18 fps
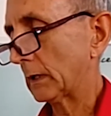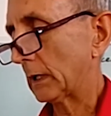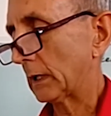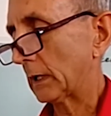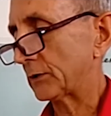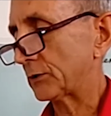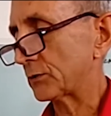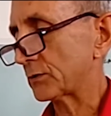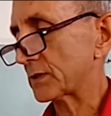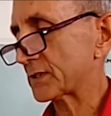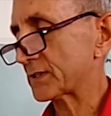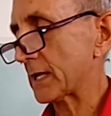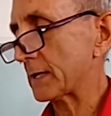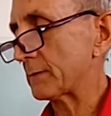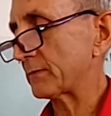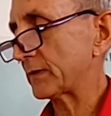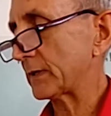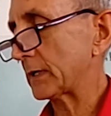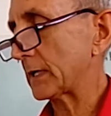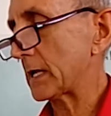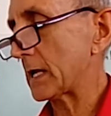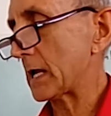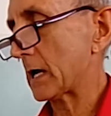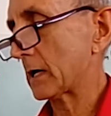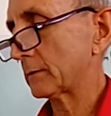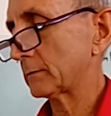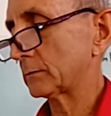Do the same thing
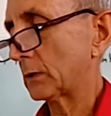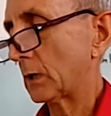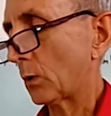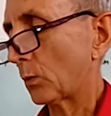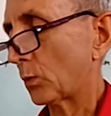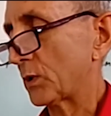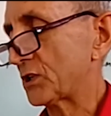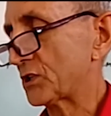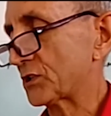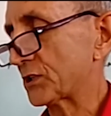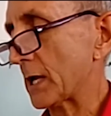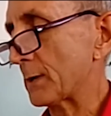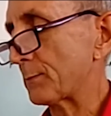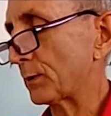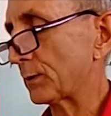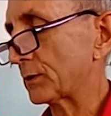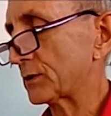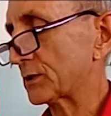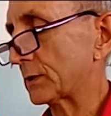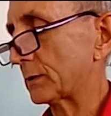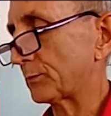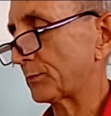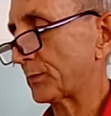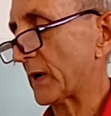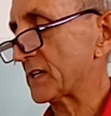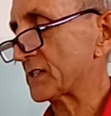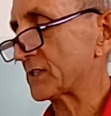here. Which statement
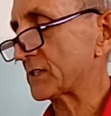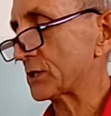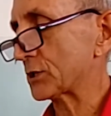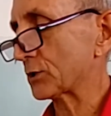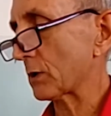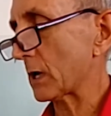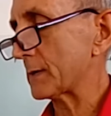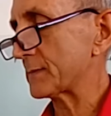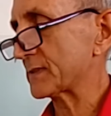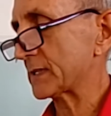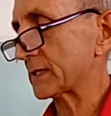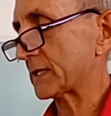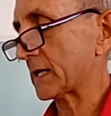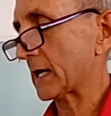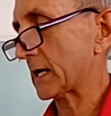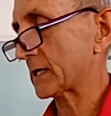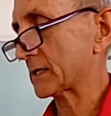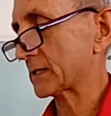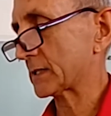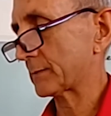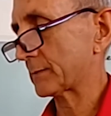best describes the text?